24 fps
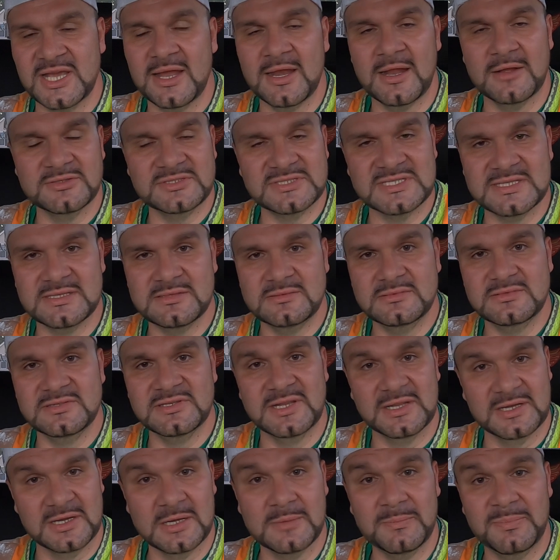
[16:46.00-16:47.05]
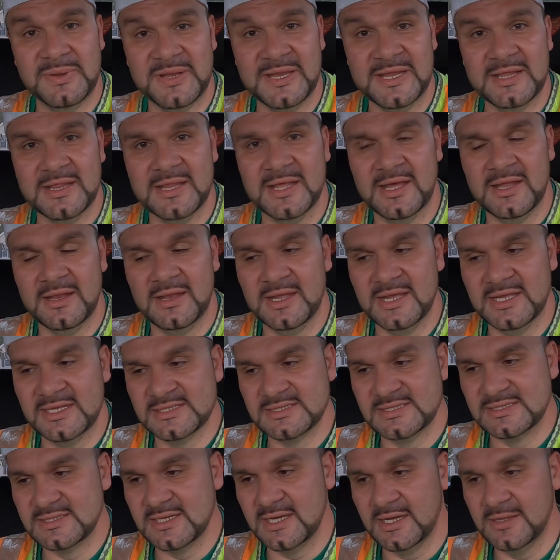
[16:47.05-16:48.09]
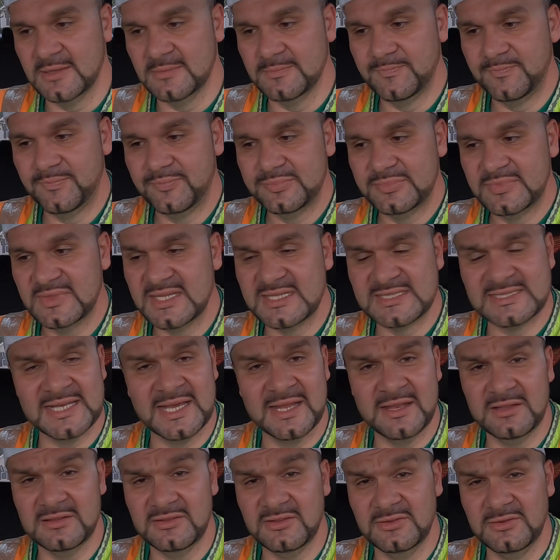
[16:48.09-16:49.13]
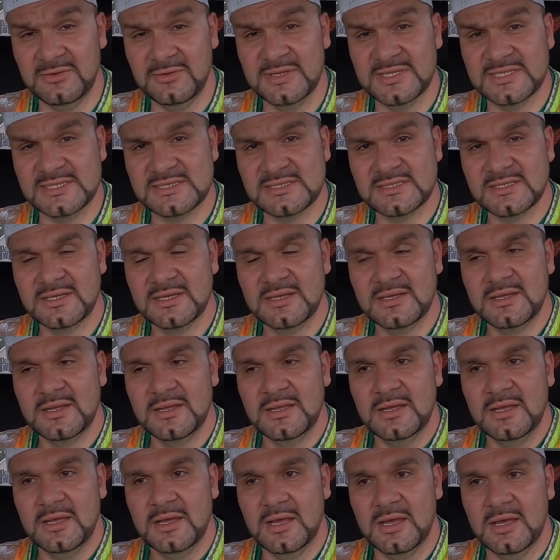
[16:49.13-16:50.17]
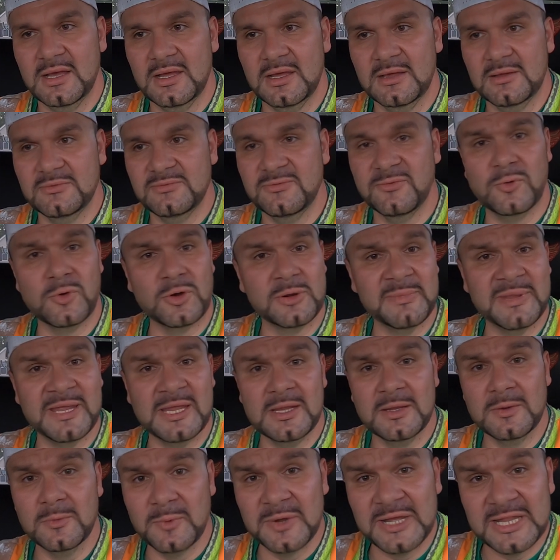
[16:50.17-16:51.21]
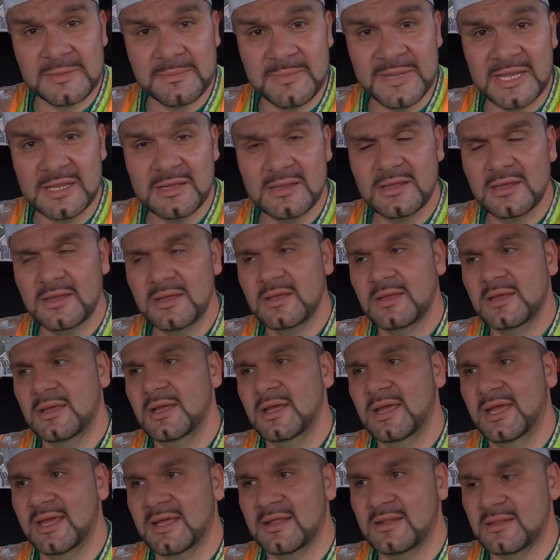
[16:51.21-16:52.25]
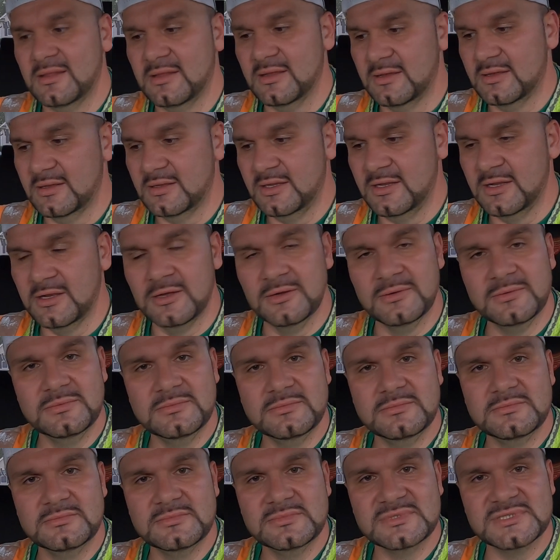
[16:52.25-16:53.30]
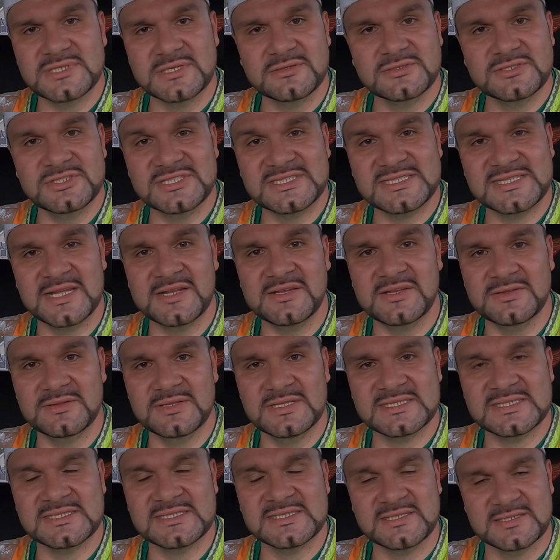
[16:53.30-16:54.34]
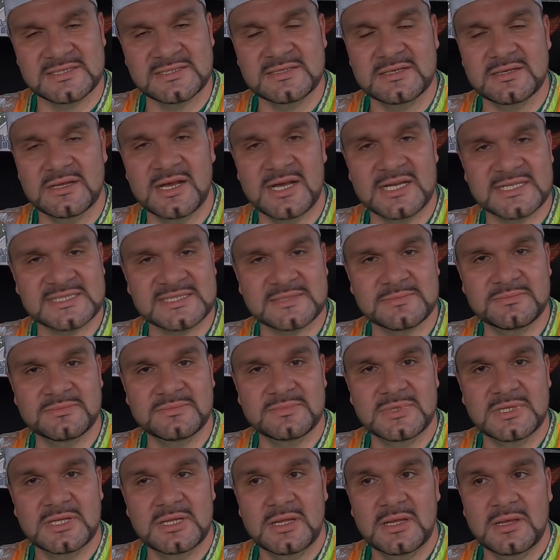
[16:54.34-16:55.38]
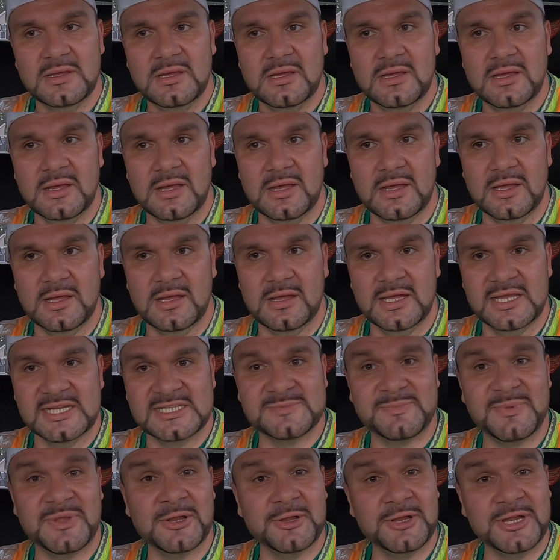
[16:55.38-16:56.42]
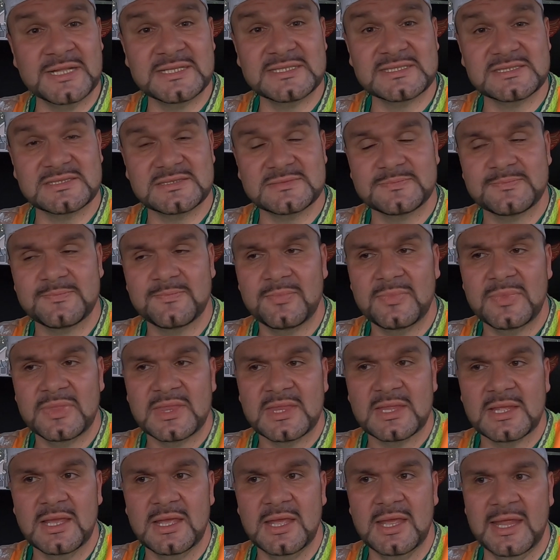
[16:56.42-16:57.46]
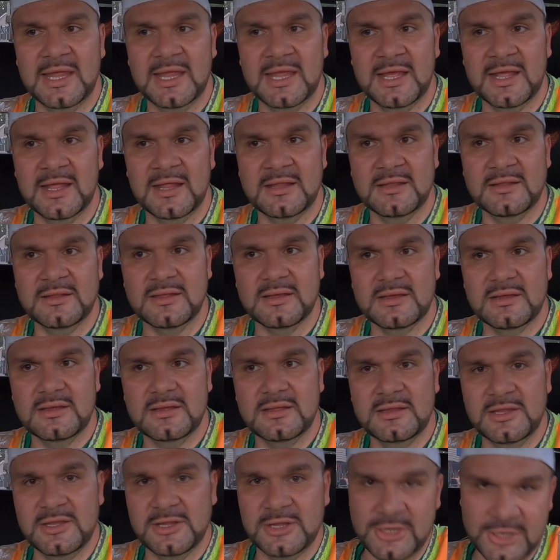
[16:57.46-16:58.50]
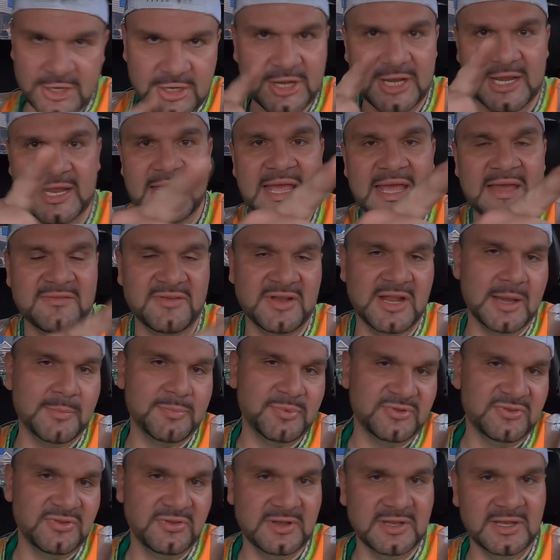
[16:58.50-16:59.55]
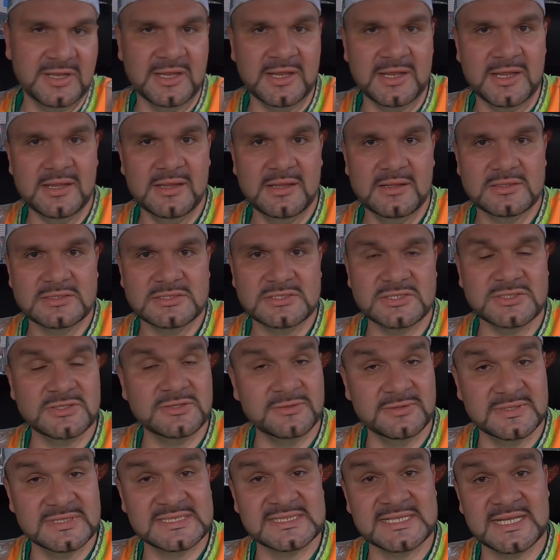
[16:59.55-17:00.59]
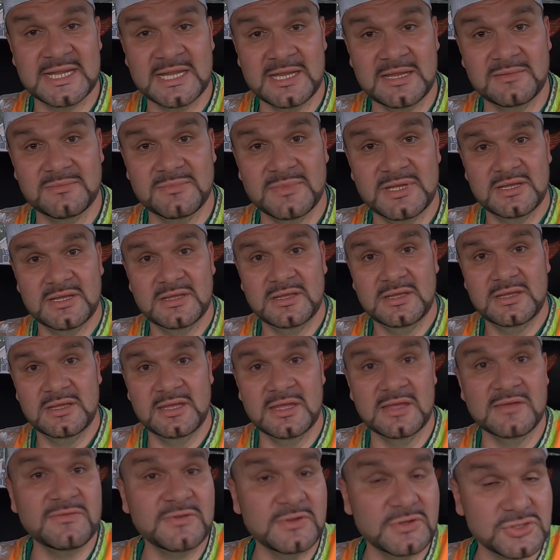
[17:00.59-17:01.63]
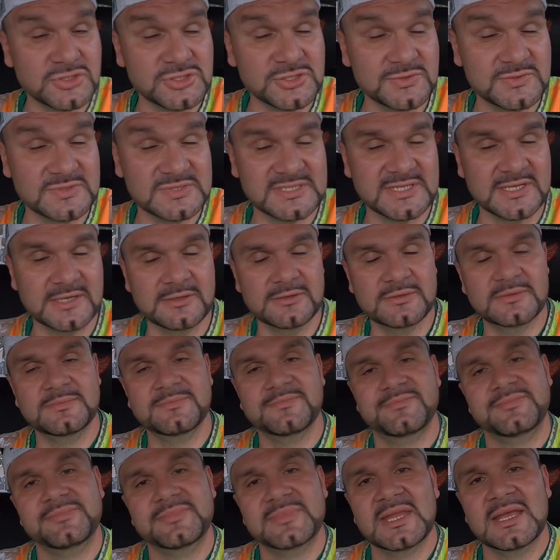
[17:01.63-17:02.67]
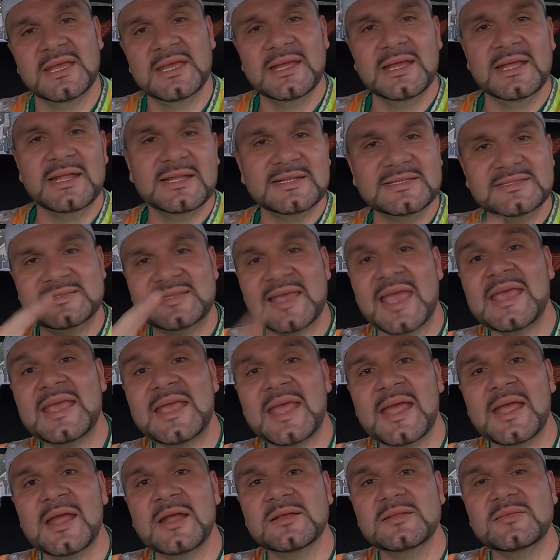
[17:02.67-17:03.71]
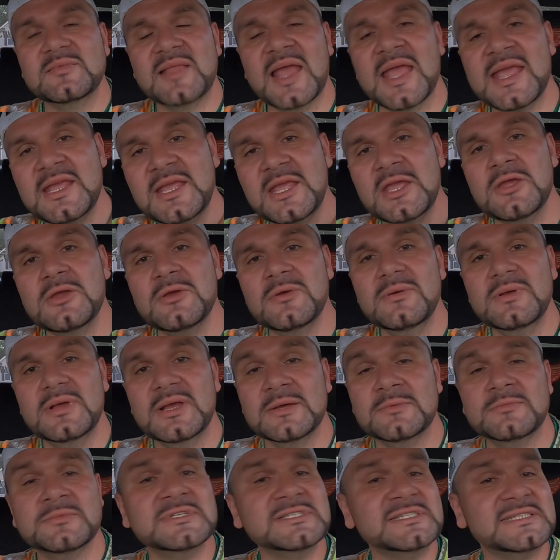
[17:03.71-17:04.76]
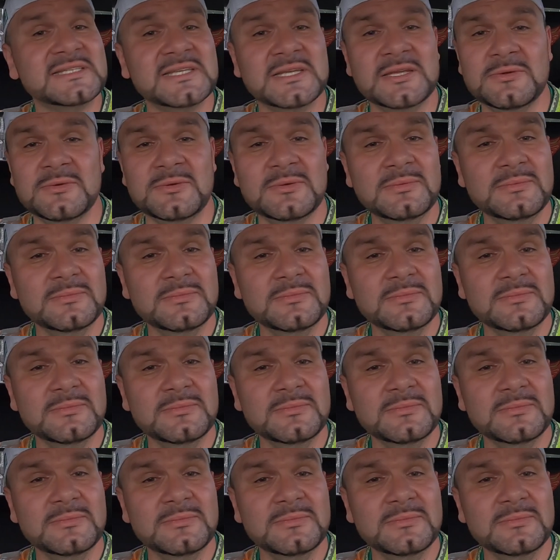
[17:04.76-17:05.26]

out to the company that has decided to do this for me, with me. And you know, so just stay tuned. This is an awesome experience, and you're gonna have an opportunity to do the same if you choose so. Take care, thank you, and we'll see you